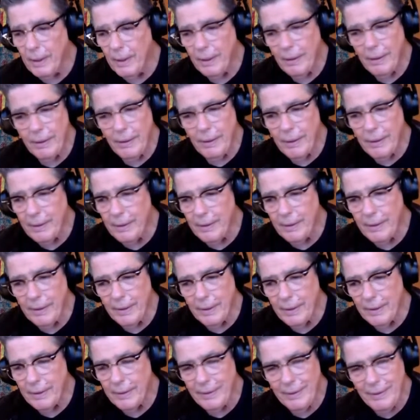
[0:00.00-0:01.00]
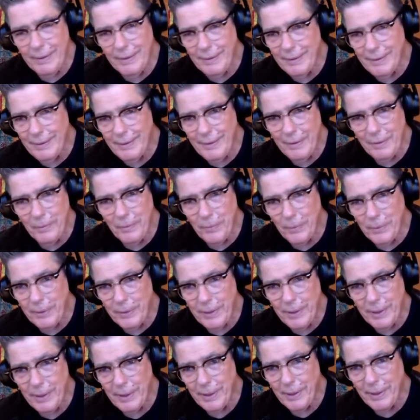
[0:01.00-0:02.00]
uh, it, it,
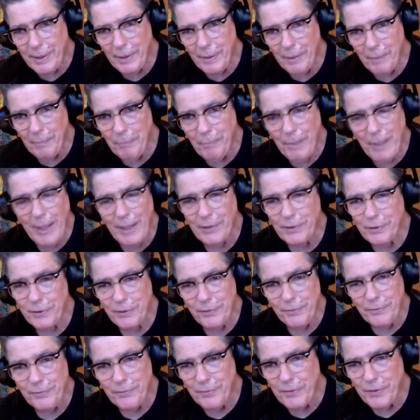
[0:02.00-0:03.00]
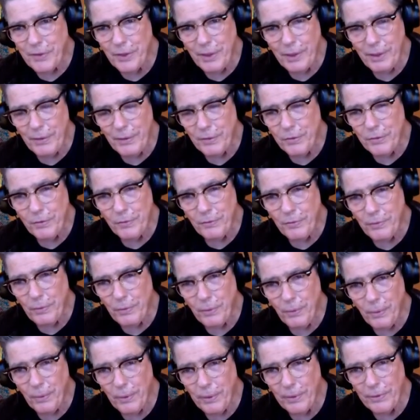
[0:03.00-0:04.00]
it, would take a massive change
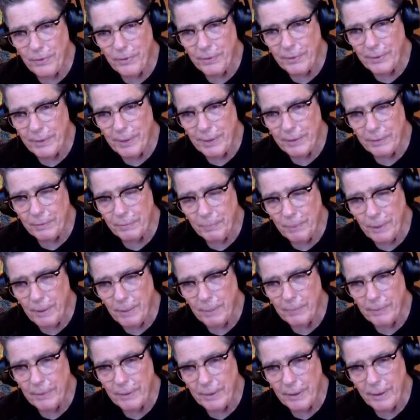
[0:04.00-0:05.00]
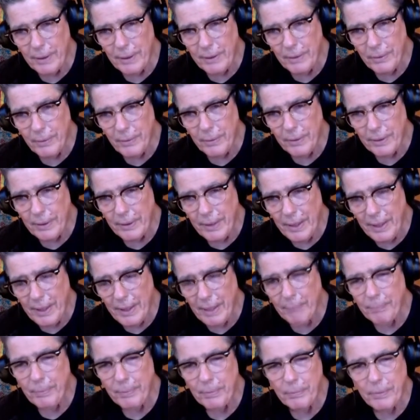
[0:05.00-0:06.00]
of course, and that's probably not going
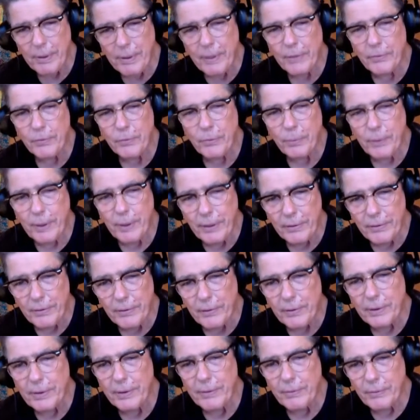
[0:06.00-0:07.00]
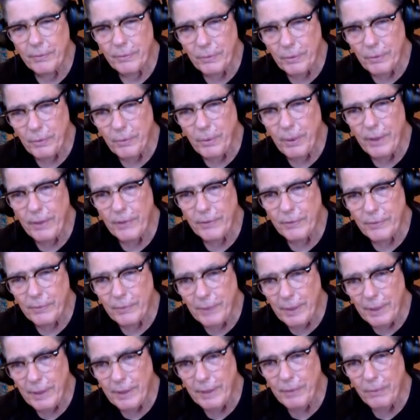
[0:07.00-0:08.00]
to happen because we are seeing the
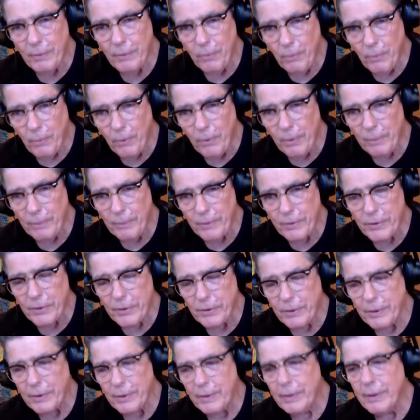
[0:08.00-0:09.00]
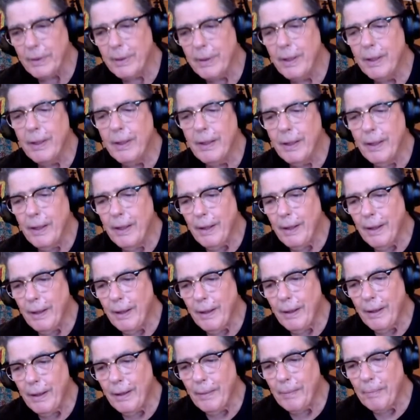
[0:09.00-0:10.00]
U.S. NATO war machine
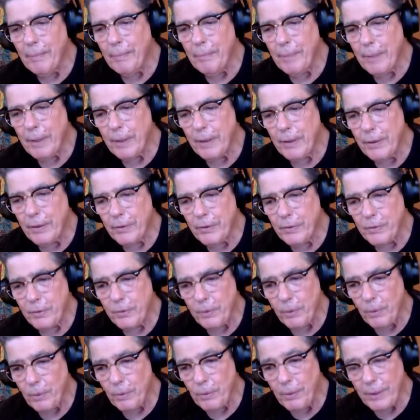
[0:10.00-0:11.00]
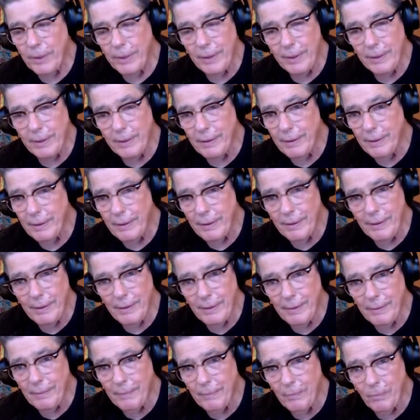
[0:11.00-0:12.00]
uh, controlling
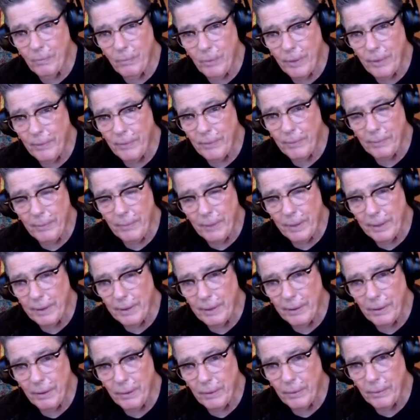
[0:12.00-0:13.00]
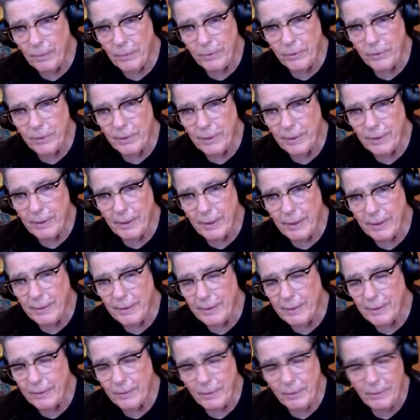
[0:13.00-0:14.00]
uh, where the money goes,
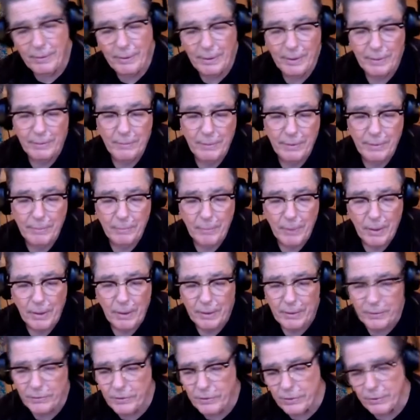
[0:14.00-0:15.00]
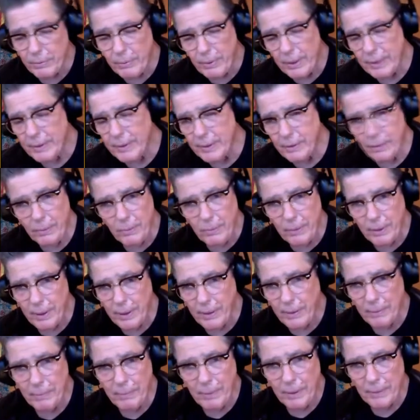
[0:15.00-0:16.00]
and, and they don't. And, and Marcus is right; they
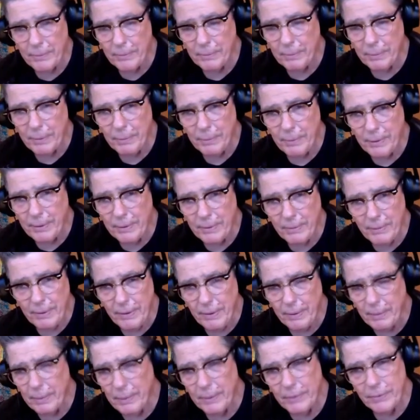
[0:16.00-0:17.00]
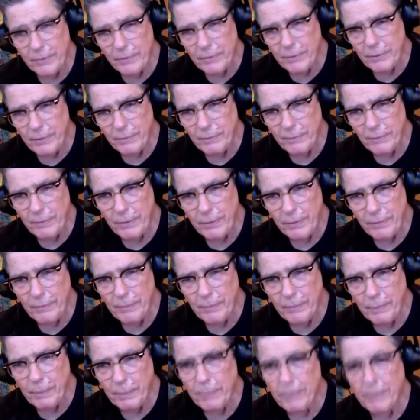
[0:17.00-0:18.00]
don't care about the people. They don't care about the
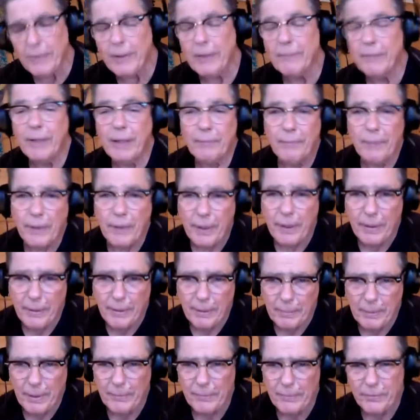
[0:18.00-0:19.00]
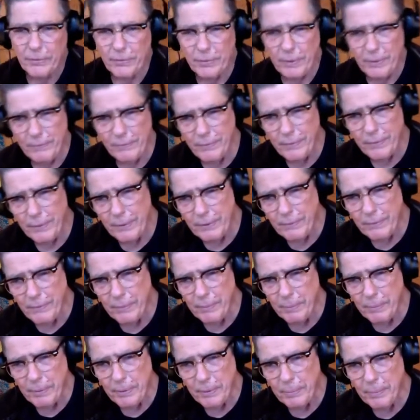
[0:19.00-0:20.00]
suffering of the people. They've never cared about the
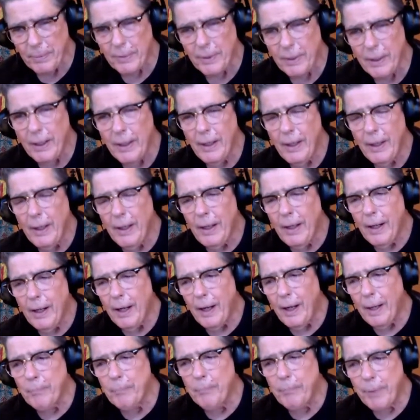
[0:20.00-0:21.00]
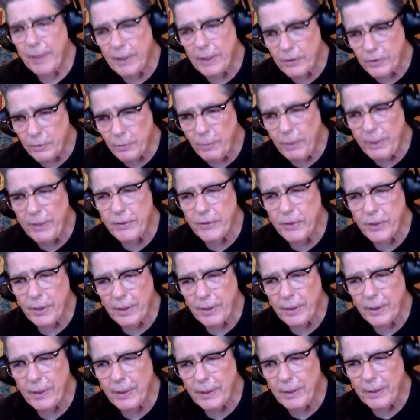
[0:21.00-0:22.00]
suffering of the people. Um, but it's
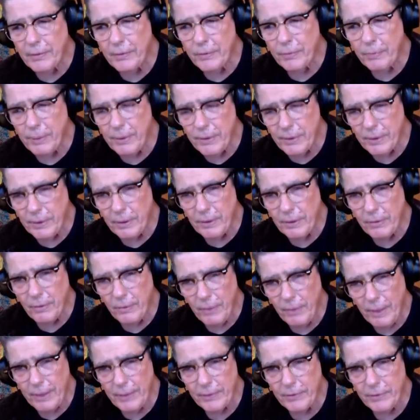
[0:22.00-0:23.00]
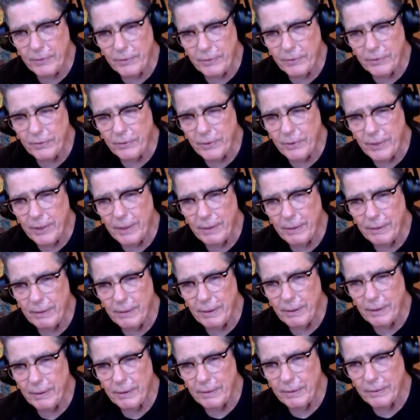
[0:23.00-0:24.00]
reaching it's reaching a crisis
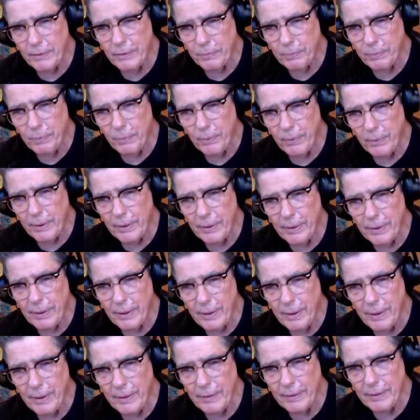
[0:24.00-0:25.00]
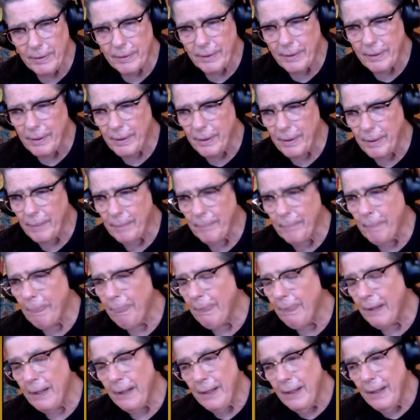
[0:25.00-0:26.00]
state at this point, and um,
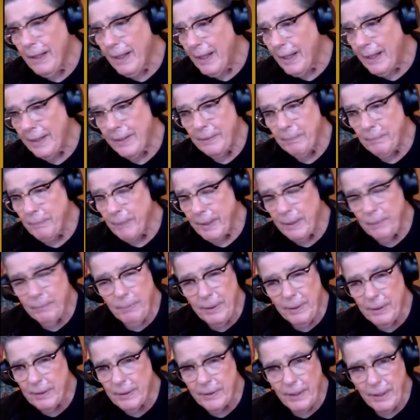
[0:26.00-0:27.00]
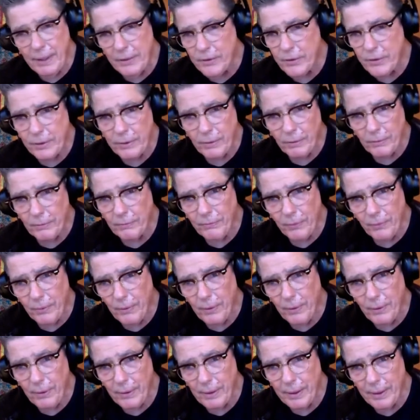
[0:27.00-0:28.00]
and it may be intentional for
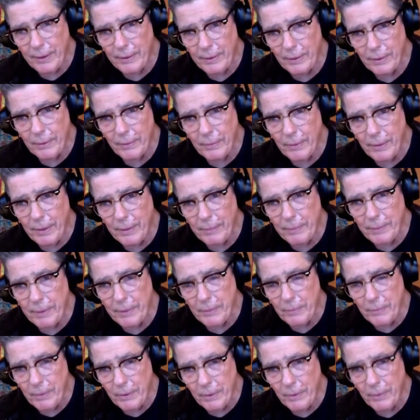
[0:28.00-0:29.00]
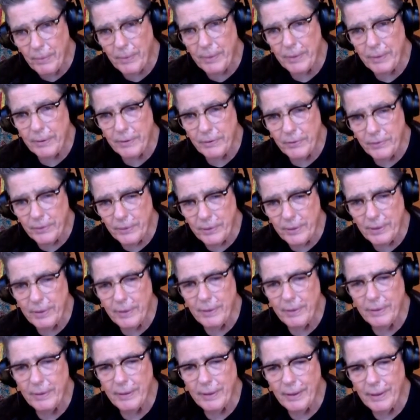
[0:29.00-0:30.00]
all I know. I mean, we're going to
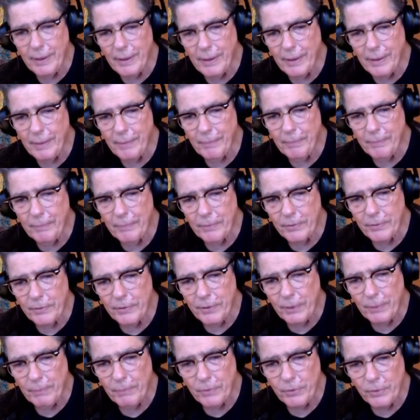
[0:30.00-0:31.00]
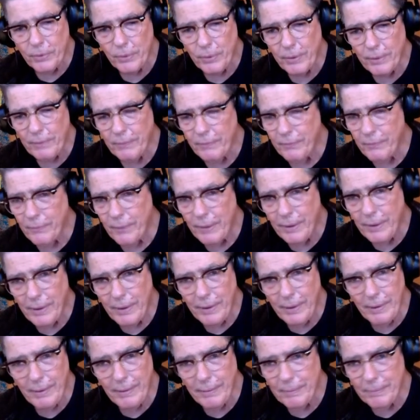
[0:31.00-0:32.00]
see um, some sort of
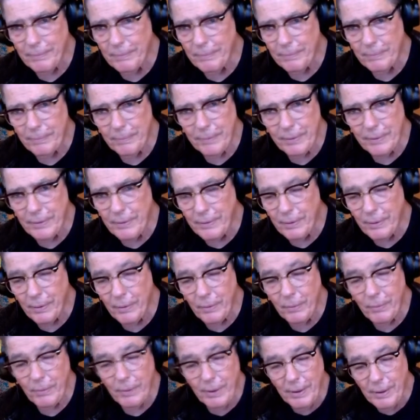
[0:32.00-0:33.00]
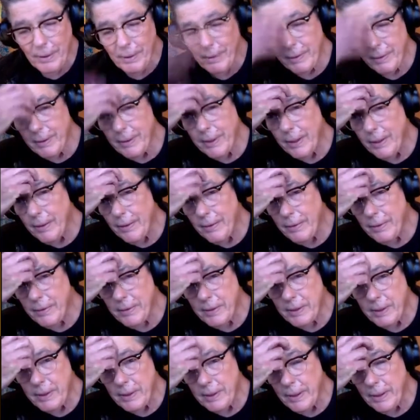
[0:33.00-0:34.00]
uh, you know uh,
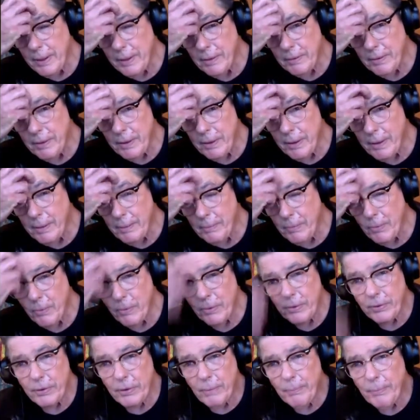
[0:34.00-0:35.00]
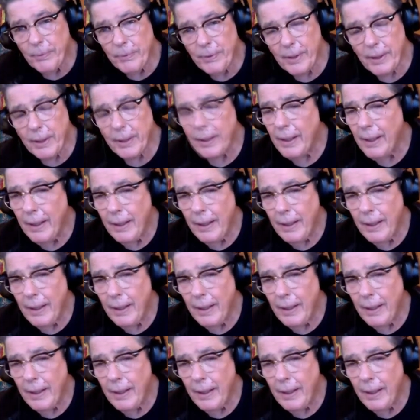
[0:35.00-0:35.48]
guaranteed income or something